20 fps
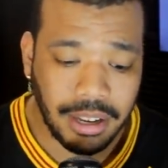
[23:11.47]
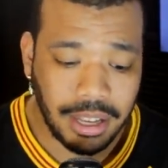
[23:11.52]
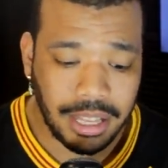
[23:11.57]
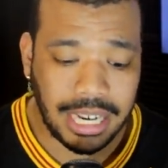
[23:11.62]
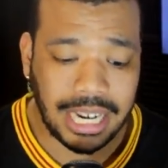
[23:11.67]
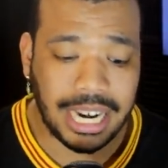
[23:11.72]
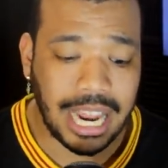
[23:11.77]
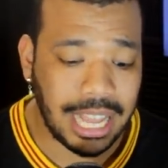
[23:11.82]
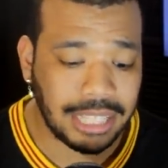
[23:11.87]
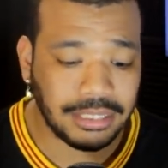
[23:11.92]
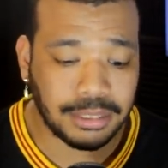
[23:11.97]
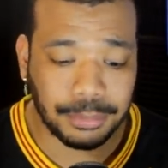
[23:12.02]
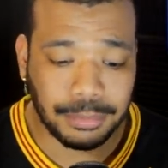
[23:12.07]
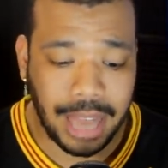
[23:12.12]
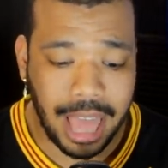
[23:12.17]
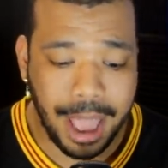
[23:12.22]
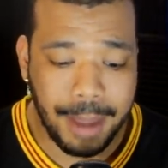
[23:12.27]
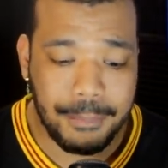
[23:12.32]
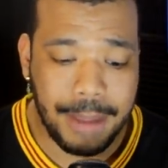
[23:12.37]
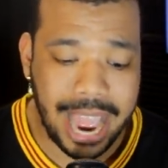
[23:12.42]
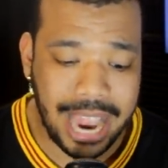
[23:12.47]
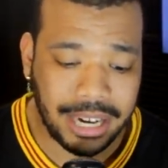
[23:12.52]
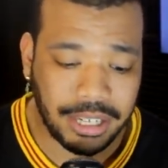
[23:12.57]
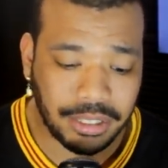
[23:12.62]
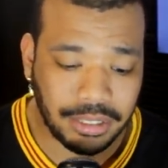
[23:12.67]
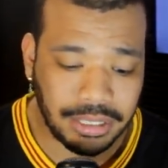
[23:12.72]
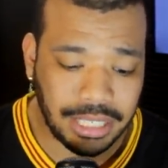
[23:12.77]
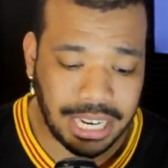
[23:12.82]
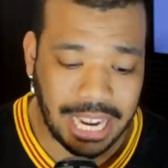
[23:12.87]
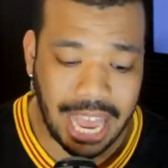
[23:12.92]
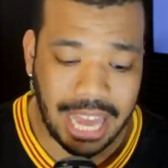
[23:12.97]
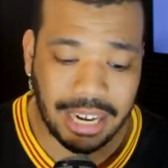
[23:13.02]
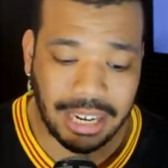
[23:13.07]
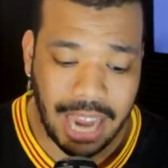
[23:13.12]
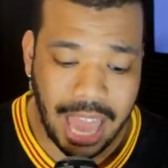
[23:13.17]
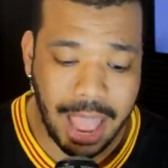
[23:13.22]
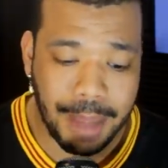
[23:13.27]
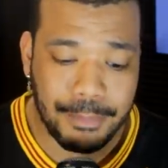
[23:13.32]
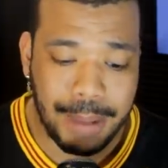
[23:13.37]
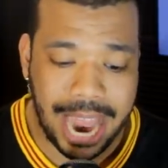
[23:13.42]
They got some linebacker. They got a
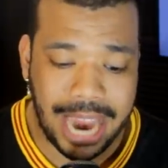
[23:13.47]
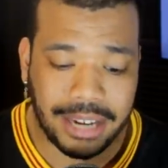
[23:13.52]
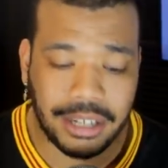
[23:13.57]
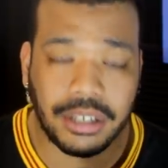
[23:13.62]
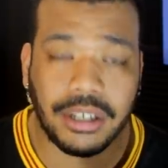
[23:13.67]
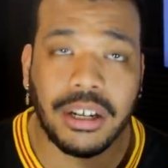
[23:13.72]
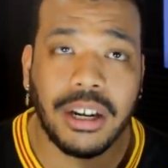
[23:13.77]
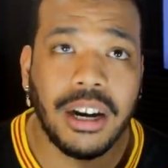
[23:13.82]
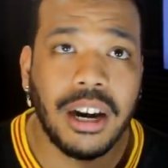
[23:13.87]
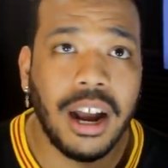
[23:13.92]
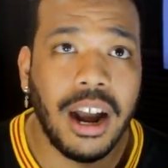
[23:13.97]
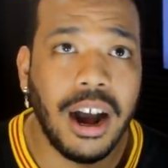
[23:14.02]
linebacker.